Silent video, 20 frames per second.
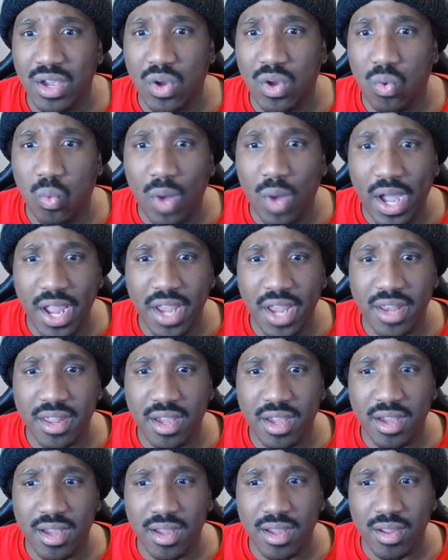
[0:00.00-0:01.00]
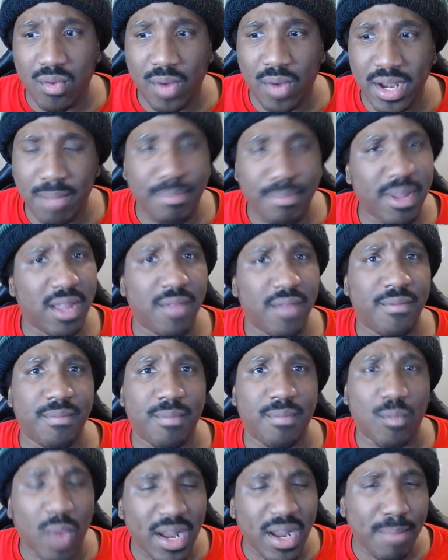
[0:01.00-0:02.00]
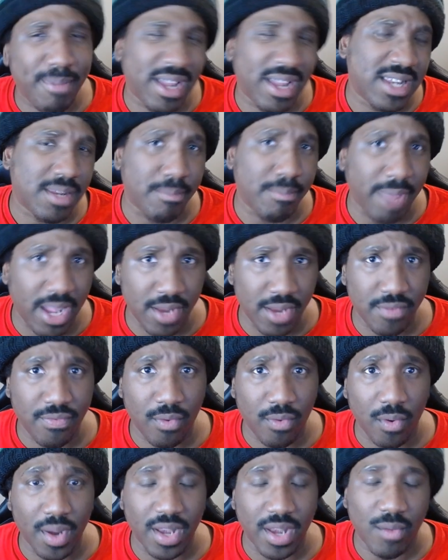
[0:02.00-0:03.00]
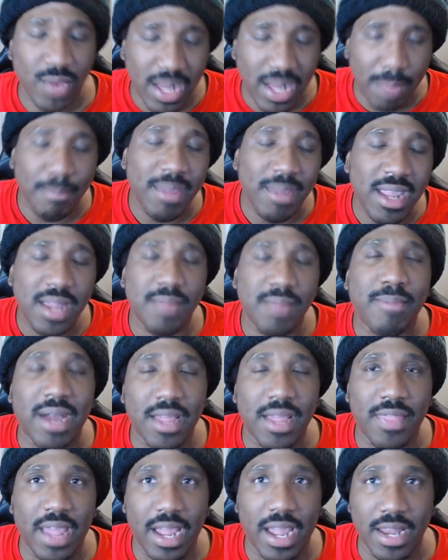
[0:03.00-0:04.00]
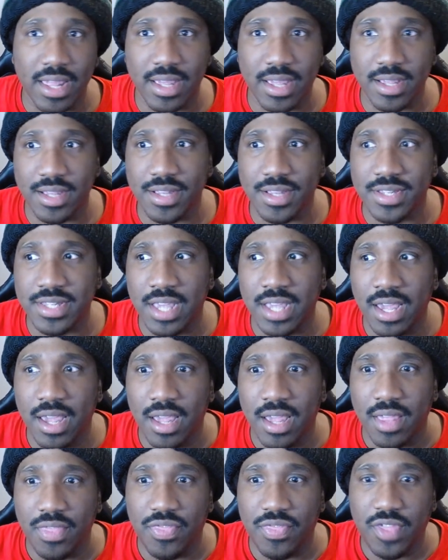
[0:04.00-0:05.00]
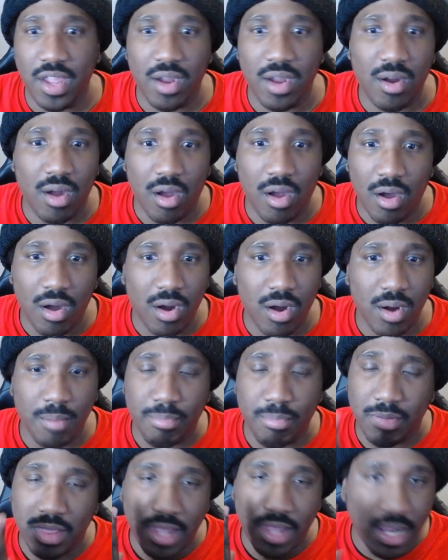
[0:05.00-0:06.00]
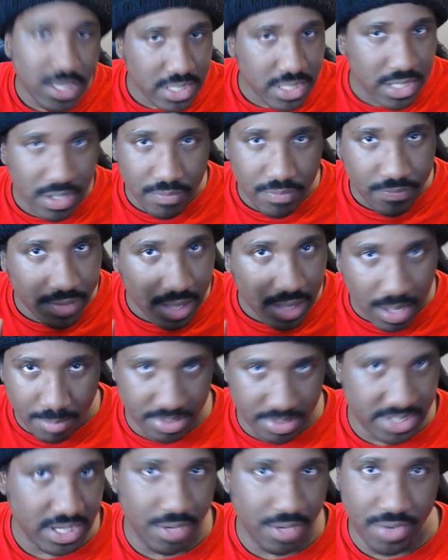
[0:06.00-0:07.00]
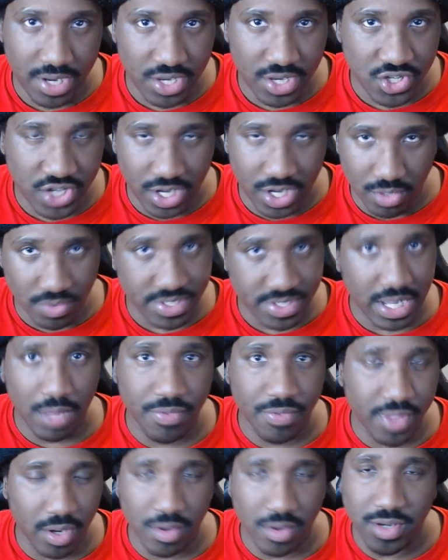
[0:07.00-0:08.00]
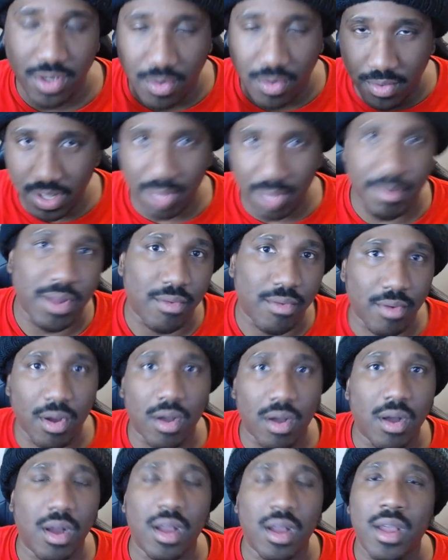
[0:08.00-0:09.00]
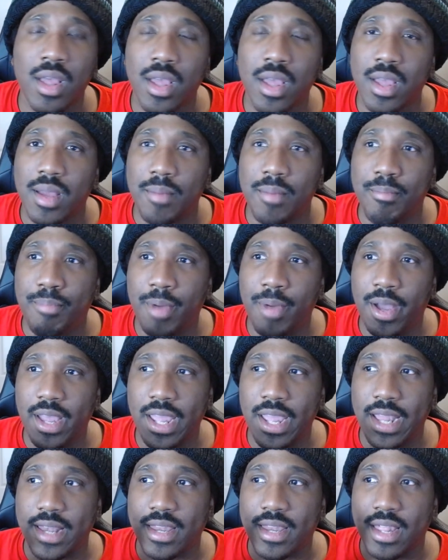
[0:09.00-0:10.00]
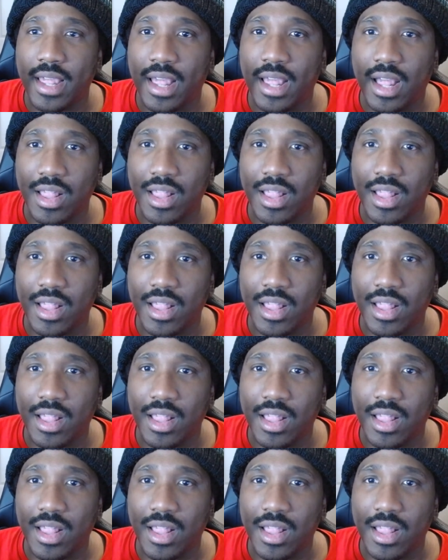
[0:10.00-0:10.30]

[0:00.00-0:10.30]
quite uh, quite a big of quite a big demand for it. And what I mean by that is there are plenty of commentary channels out there. Don't get me wrong, but a